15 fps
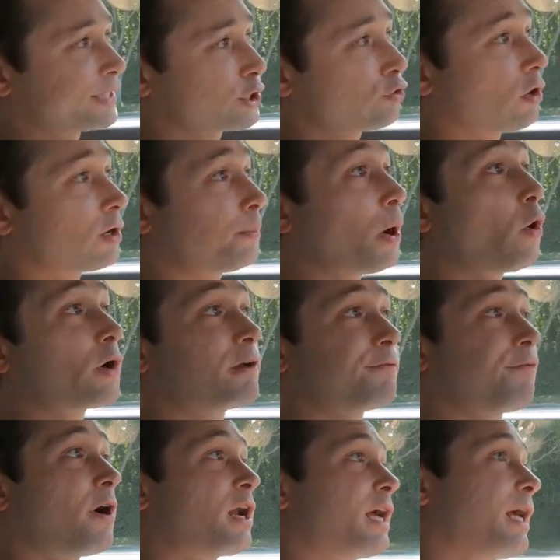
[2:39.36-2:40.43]
it's sort of poking
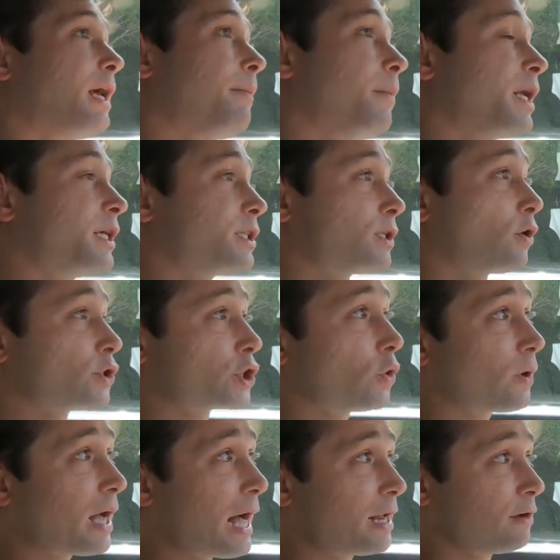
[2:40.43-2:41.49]
fun of him, but it's
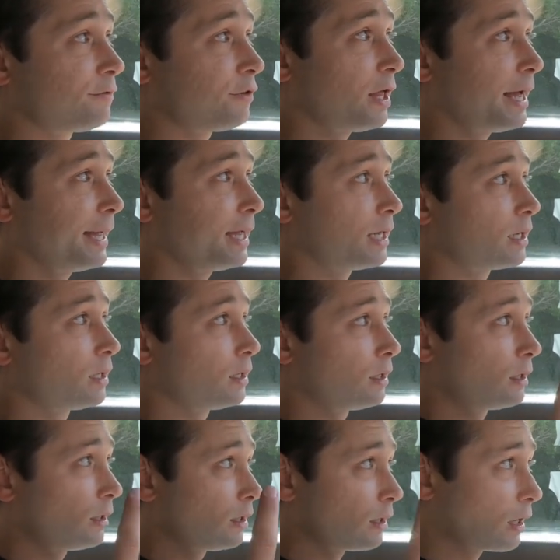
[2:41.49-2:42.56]
also kind of like
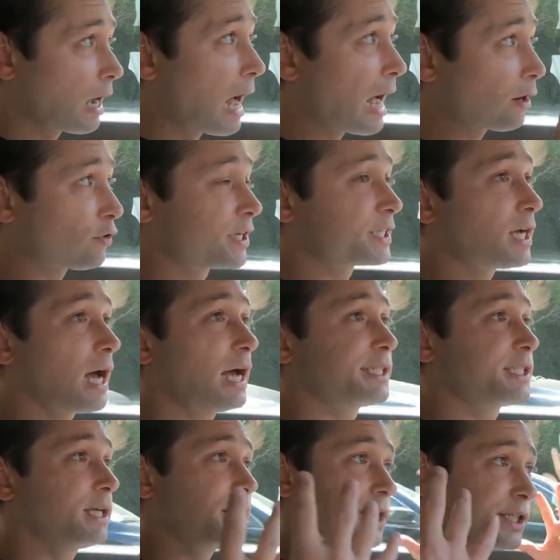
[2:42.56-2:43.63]

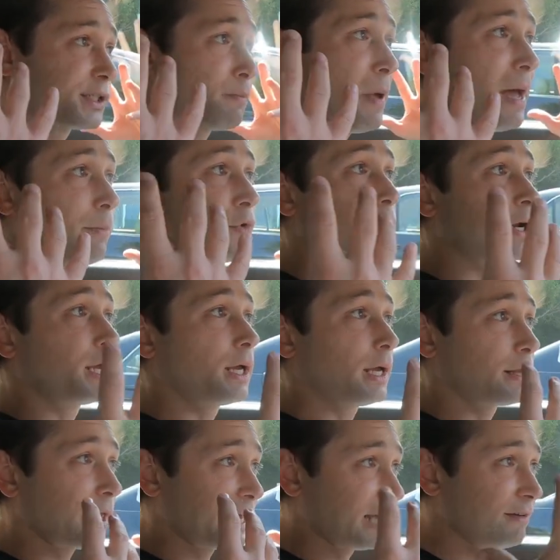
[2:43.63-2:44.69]
concretizing this memory
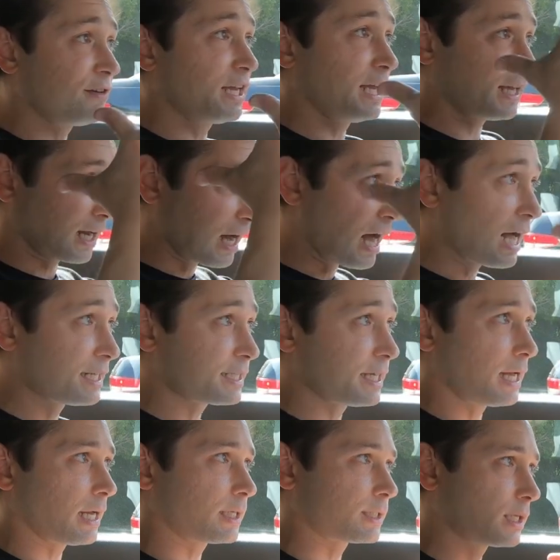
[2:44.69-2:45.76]
and like giving it
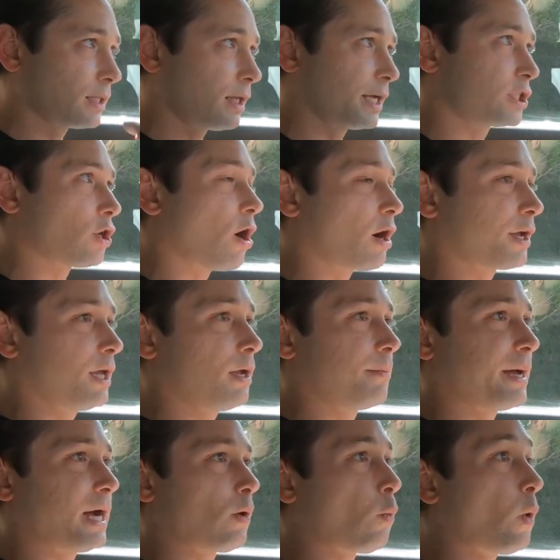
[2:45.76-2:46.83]
context and like talking
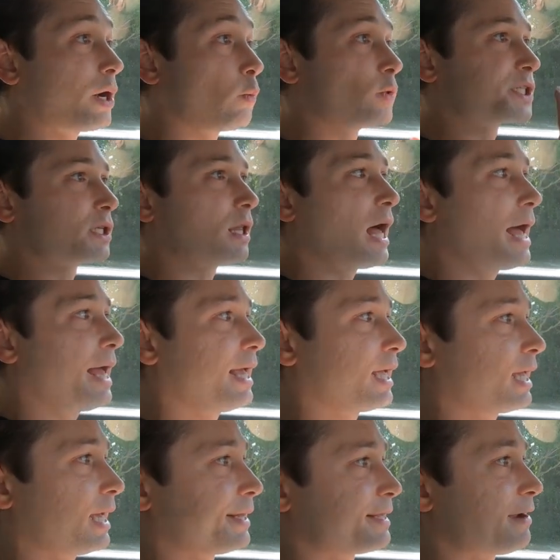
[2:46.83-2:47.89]
about what it was
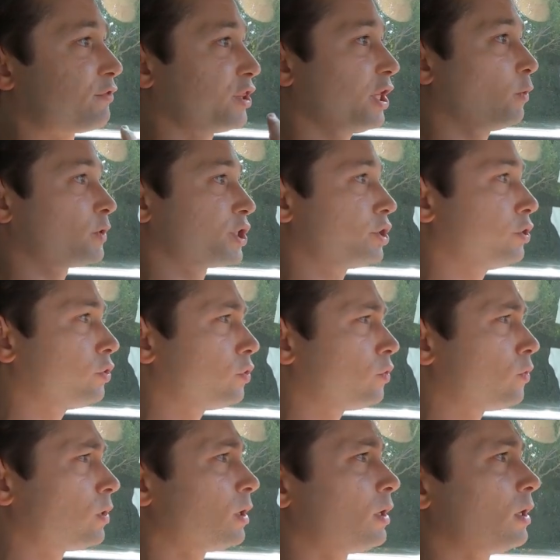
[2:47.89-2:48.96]
like, and everything was
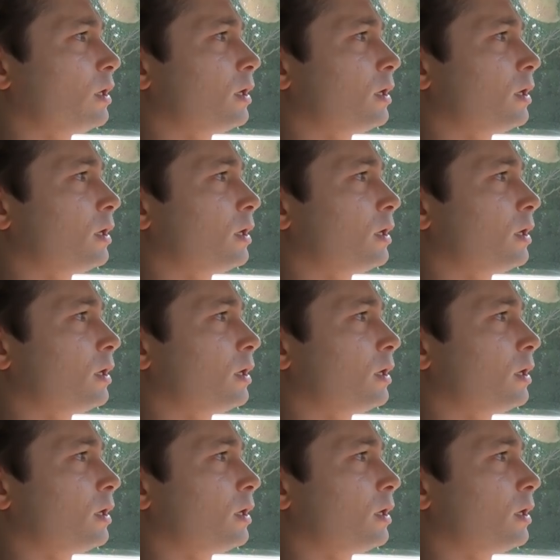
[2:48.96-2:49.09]
new.